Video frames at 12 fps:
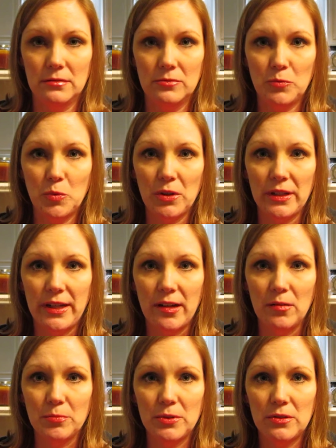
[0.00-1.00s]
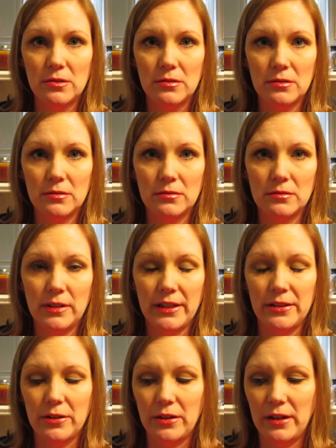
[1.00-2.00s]
really helped
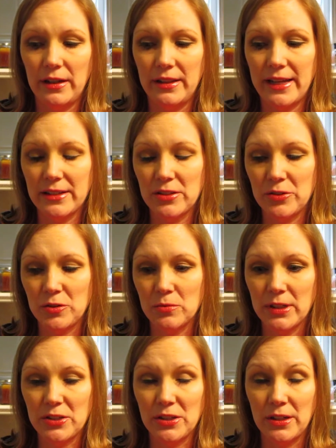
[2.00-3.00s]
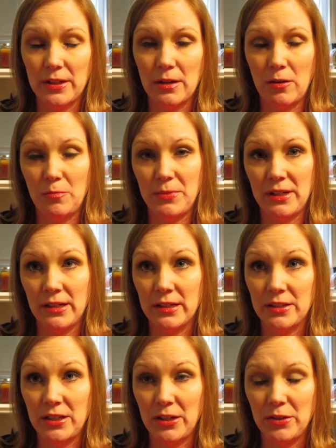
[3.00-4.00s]
in that situation, and I hope that it
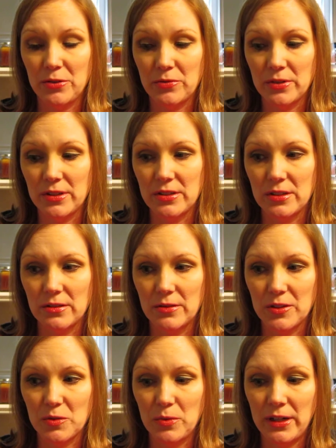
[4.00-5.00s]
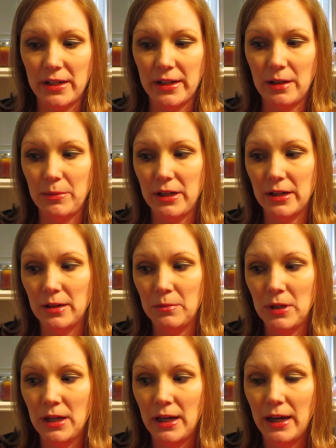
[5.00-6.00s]
continues for this wedding coming up.
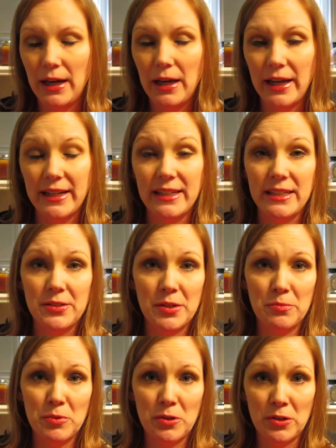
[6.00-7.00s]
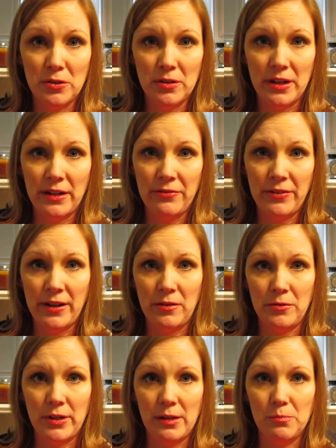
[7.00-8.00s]
In December, I
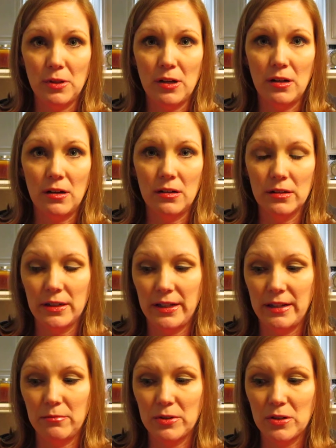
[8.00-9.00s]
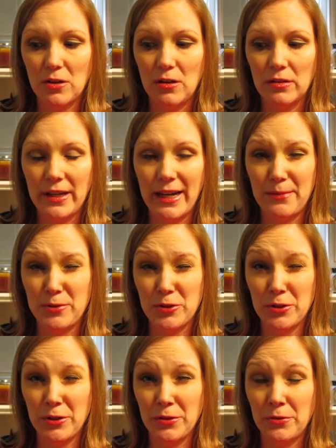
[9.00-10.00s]
found a blog, and it was called Capture
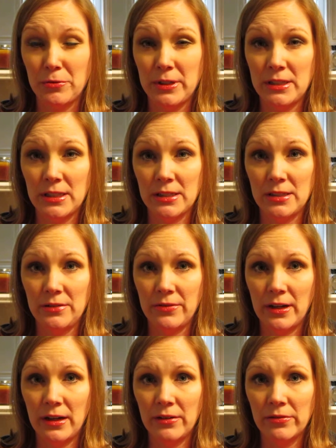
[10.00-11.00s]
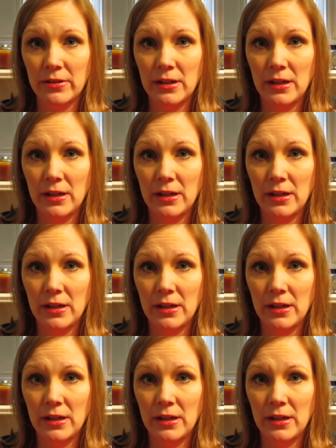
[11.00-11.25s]
Your 365.